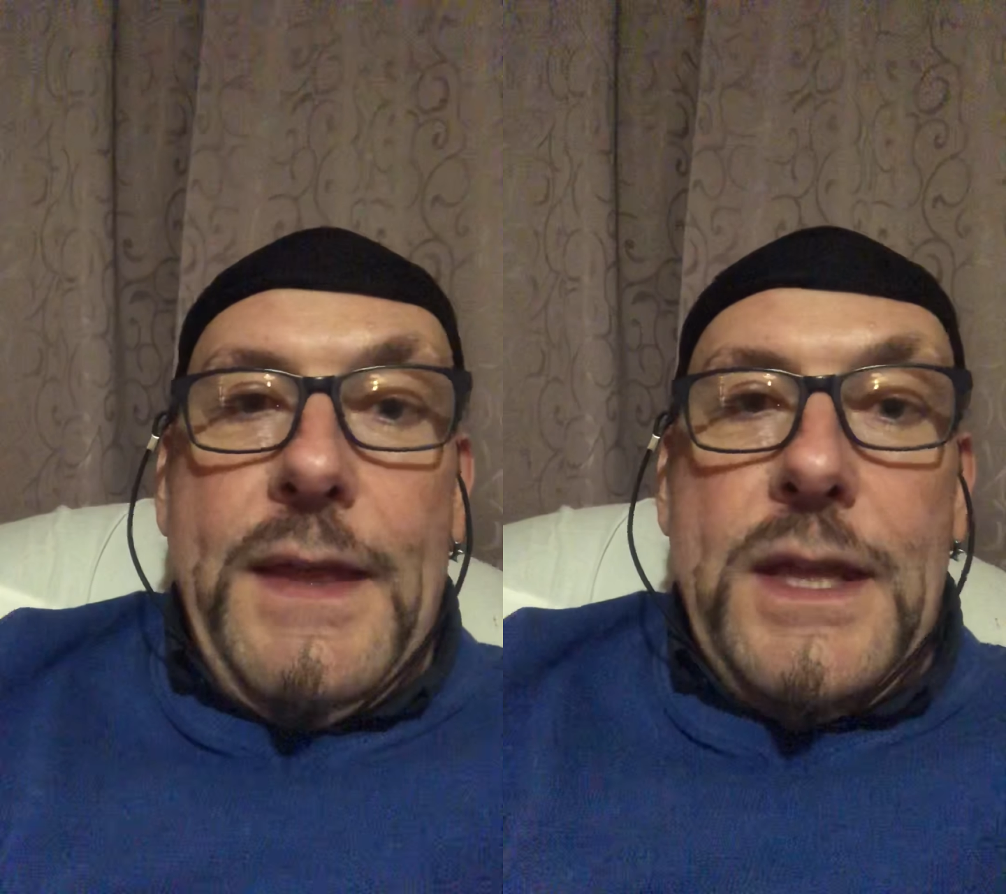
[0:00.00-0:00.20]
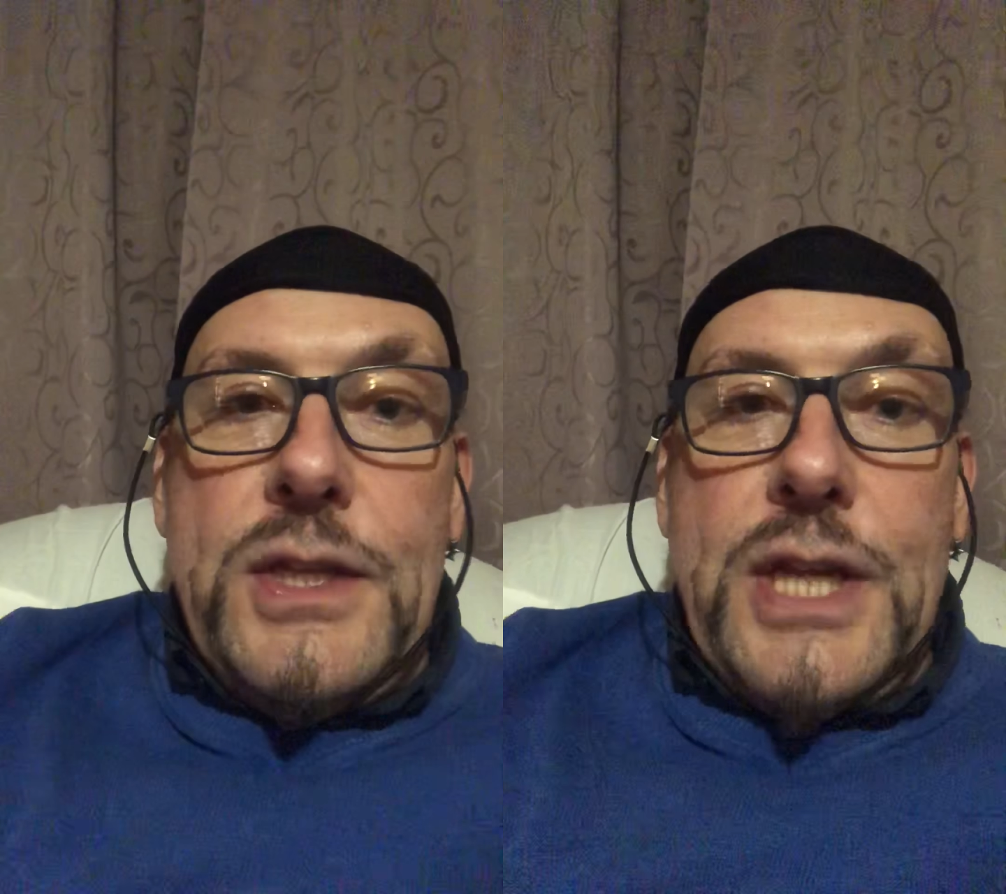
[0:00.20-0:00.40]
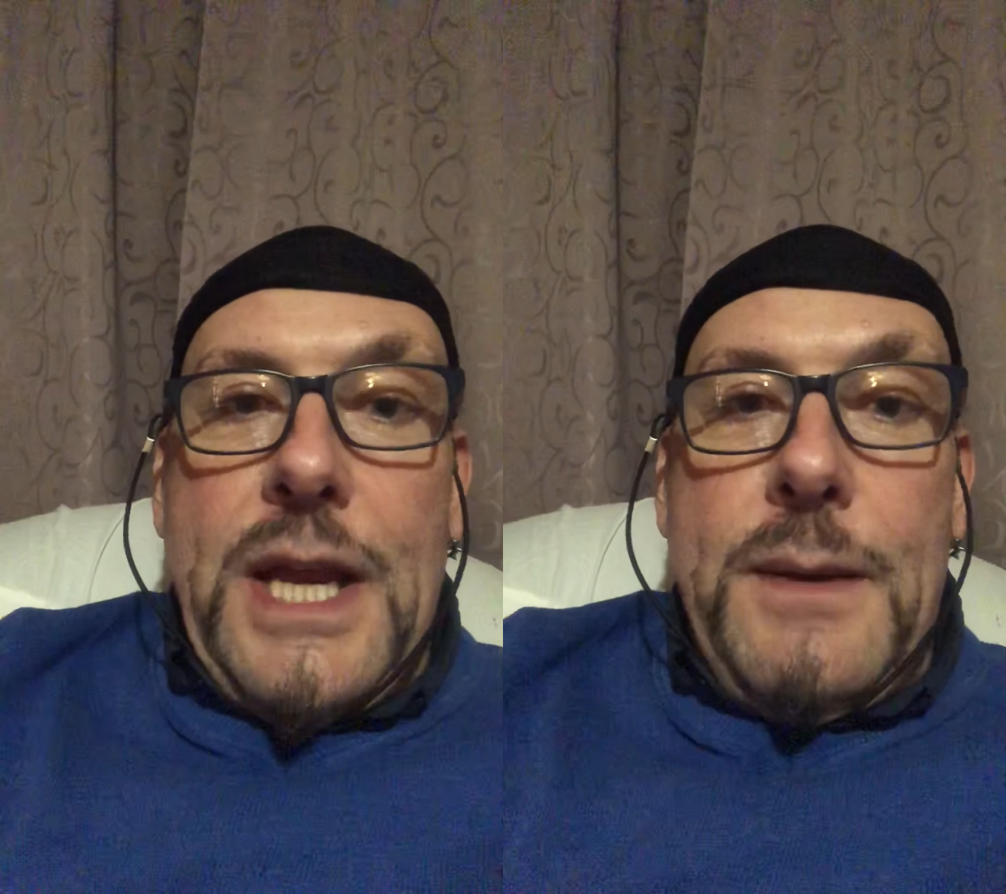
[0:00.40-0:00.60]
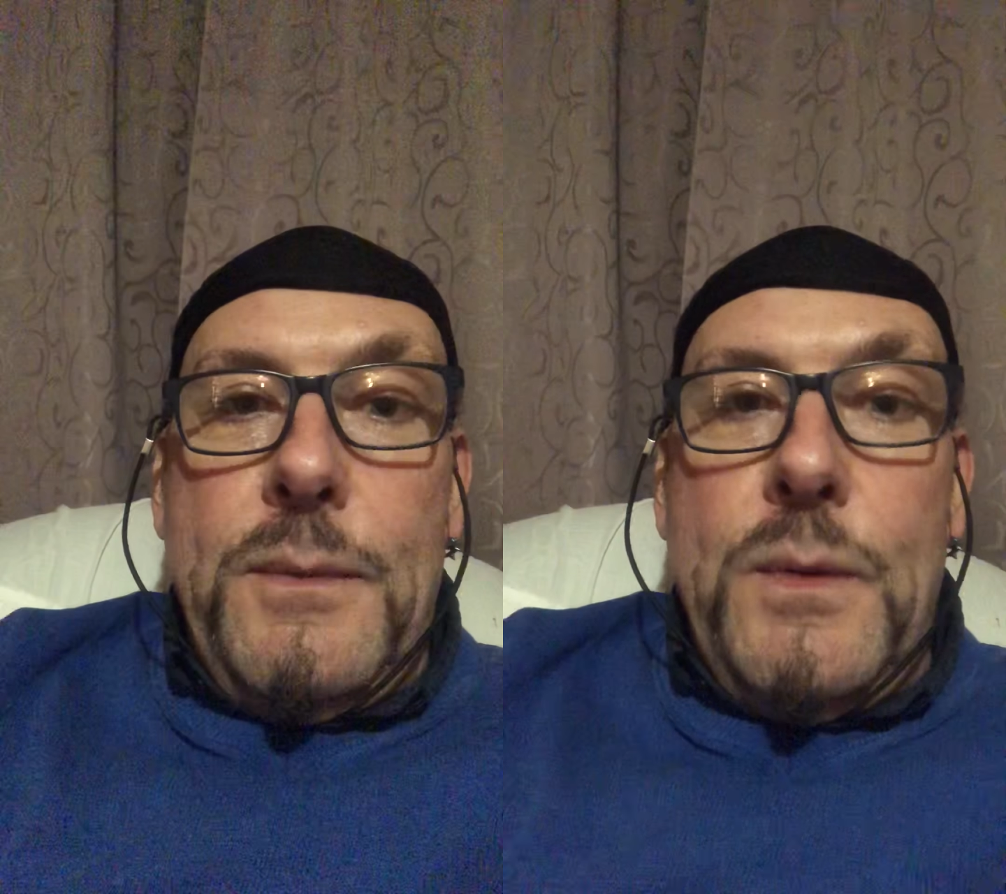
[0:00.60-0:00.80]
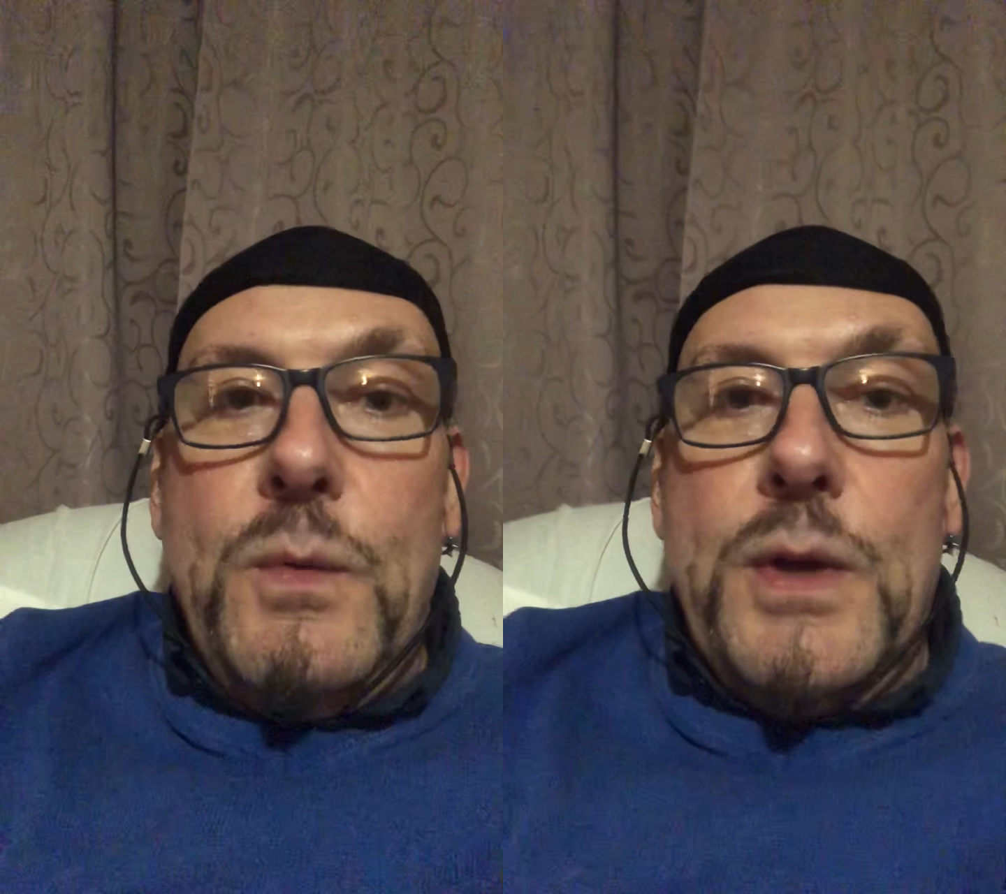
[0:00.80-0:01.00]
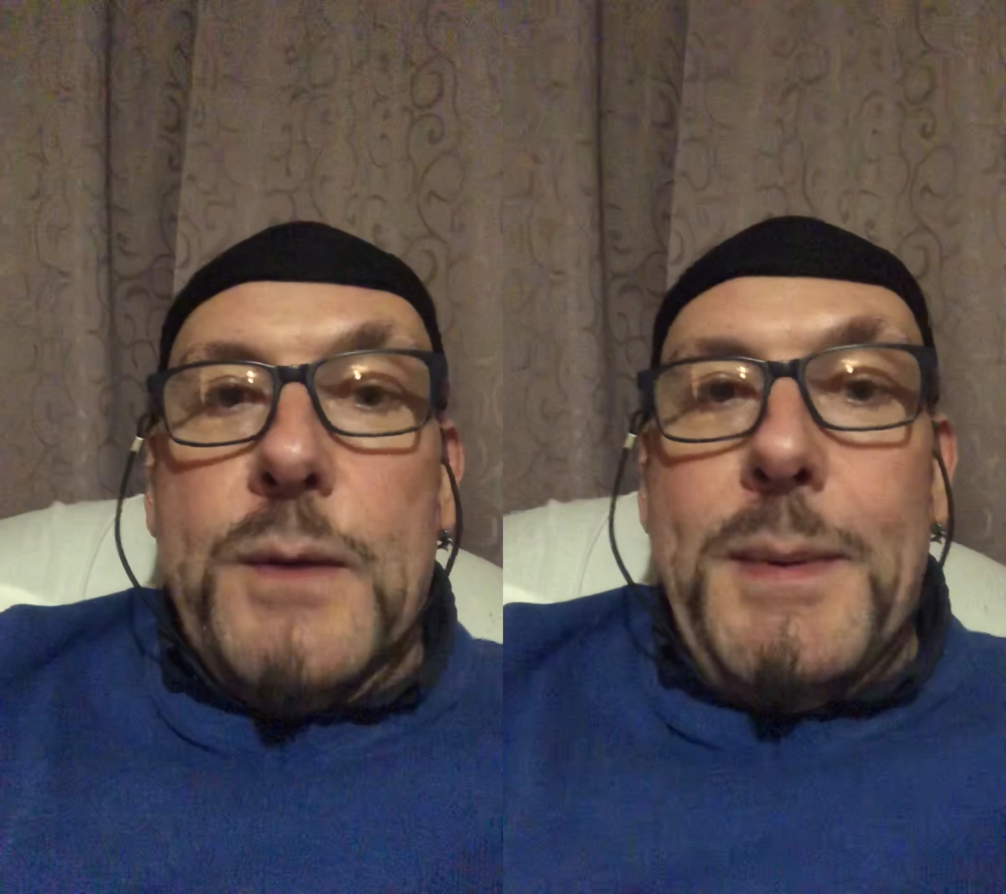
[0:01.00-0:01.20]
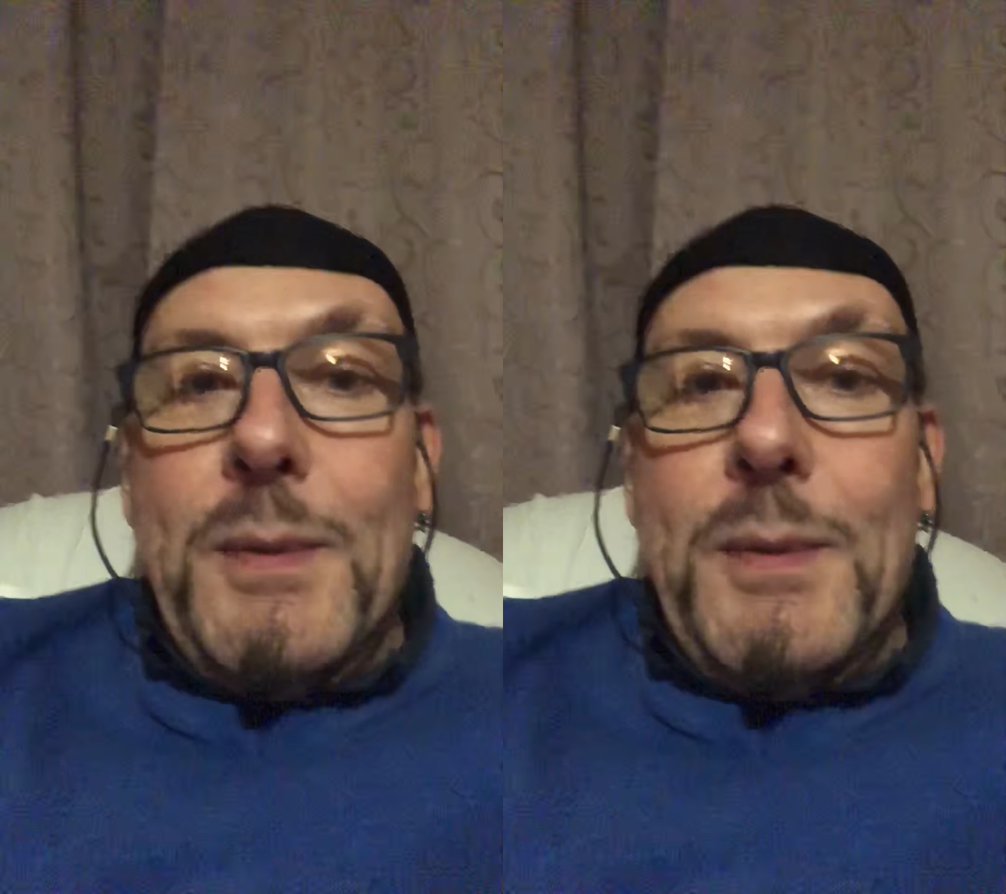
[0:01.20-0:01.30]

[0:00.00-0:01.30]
then check out the work of